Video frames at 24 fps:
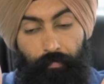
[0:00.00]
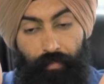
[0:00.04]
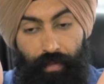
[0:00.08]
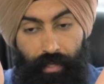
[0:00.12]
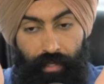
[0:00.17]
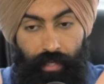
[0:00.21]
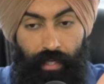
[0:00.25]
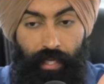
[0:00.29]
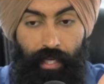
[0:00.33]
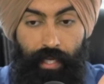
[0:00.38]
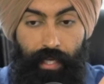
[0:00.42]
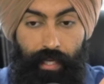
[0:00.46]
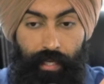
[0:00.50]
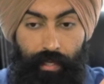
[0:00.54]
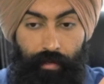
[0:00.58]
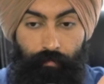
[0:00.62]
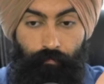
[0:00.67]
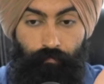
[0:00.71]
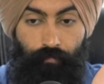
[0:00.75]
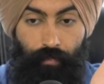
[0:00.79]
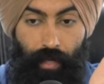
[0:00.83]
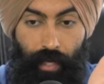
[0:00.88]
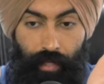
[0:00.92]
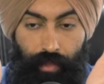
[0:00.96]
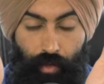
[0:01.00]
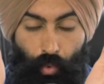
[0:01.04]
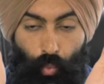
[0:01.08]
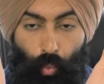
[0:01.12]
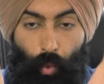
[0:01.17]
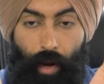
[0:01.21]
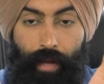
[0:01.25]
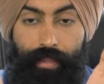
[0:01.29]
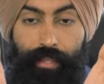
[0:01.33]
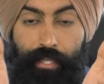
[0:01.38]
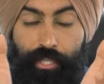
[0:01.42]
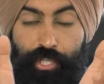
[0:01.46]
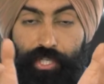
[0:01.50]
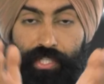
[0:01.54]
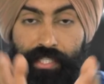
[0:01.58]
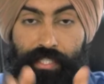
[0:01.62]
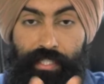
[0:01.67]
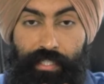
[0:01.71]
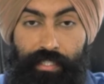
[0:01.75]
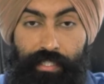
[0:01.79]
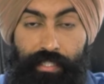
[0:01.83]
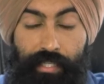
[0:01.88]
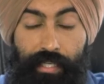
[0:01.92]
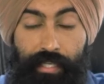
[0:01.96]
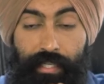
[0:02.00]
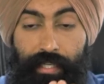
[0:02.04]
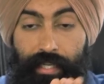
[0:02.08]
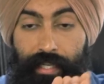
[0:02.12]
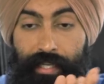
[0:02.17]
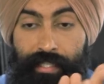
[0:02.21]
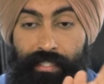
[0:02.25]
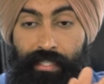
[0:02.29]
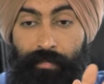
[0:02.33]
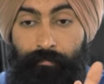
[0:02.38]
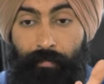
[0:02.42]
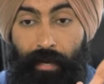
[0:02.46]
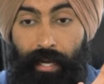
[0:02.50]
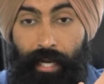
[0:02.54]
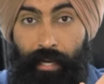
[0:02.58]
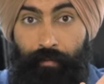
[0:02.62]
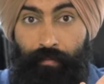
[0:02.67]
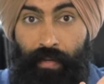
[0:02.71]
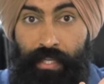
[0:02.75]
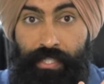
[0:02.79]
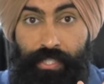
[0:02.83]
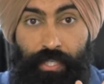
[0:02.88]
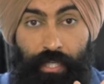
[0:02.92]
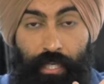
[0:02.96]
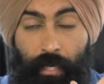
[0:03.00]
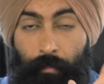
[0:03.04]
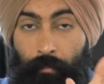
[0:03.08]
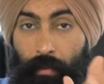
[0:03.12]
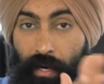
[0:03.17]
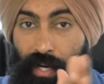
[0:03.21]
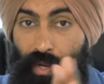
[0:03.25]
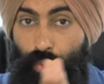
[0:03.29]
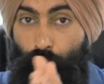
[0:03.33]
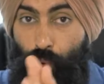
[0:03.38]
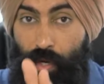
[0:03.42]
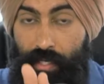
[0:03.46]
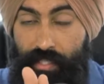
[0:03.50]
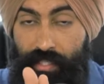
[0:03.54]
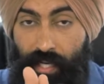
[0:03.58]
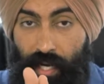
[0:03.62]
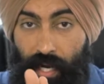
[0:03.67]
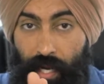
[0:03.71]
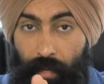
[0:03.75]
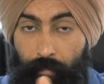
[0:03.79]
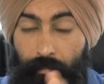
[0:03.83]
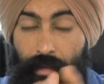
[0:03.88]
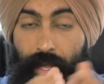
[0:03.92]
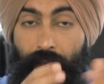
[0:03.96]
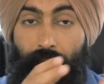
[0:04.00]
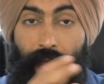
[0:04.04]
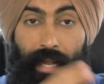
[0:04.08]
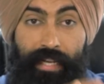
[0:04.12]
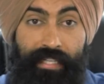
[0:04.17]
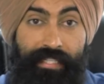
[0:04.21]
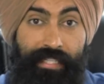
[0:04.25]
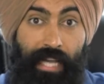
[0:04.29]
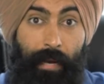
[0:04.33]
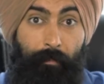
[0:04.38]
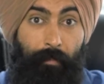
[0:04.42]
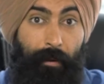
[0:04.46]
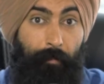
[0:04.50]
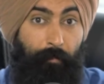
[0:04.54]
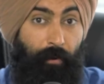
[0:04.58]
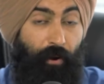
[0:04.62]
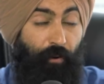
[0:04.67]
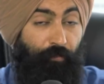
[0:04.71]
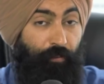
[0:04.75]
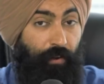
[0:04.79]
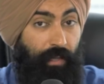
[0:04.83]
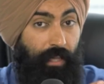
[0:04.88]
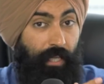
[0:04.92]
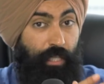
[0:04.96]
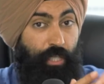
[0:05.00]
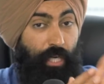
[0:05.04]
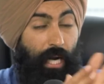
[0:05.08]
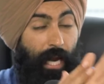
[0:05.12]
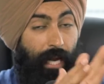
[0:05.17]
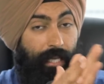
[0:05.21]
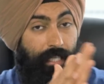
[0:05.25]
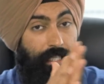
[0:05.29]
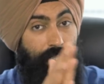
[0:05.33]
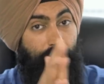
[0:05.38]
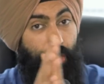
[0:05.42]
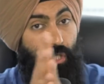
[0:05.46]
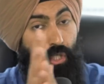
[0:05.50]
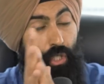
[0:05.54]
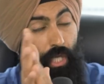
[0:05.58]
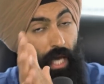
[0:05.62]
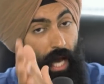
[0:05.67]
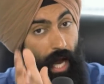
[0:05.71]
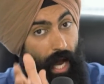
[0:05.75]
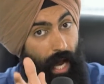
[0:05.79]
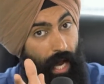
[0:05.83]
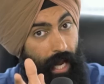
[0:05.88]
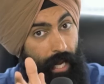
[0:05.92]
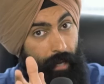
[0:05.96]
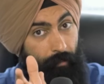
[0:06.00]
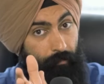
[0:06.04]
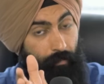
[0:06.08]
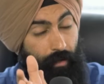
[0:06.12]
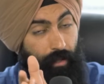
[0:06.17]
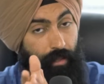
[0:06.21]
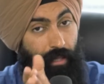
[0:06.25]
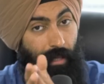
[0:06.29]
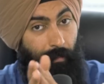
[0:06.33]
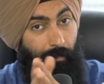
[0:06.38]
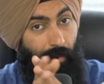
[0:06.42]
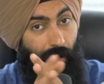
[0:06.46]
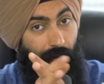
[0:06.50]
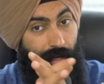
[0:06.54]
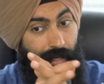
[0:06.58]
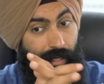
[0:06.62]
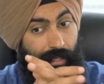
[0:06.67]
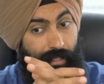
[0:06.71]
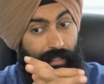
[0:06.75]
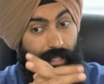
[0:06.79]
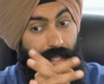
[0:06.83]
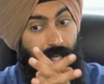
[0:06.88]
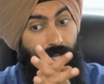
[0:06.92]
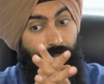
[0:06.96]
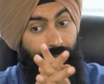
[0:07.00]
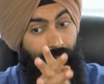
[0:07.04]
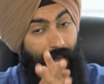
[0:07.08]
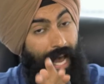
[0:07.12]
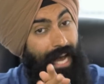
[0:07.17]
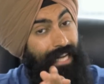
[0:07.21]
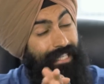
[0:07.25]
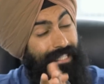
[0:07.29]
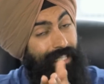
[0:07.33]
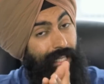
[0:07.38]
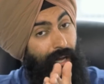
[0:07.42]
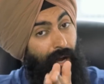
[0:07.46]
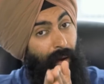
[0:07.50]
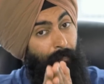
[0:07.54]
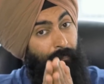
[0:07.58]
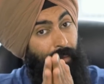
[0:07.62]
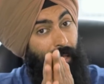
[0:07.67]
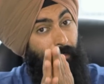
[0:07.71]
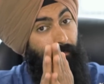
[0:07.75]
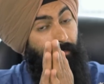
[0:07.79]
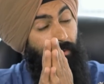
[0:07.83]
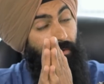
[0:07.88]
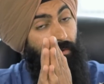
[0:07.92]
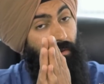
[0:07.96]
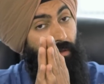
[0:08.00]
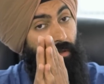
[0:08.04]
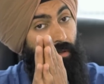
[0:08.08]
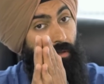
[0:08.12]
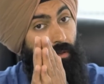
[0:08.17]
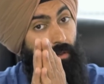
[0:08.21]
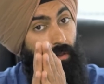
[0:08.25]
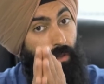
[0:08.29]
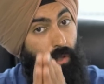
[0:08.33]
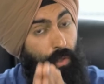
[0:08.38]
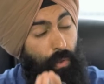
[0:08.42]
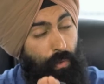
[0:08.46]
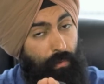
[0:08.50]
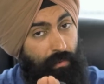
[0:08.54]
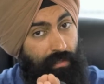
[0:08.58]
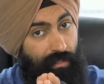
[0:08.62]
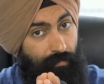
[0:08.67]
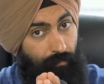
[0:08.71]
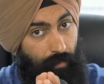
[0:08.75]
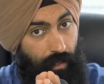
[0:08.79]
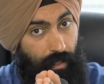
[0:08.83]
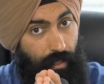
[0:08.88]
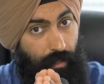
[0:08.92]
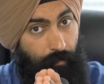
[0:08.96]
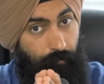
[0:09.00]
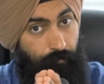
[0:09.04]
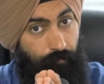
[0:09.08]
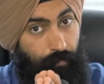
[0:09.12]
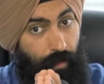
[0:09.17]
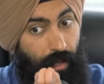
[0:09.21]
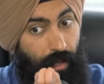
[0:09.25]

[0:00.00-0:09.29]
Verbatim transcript: the key and the way that you succeed isn't by investing your money one time and it's not by perfectly trying to time the market. That's how people lose money.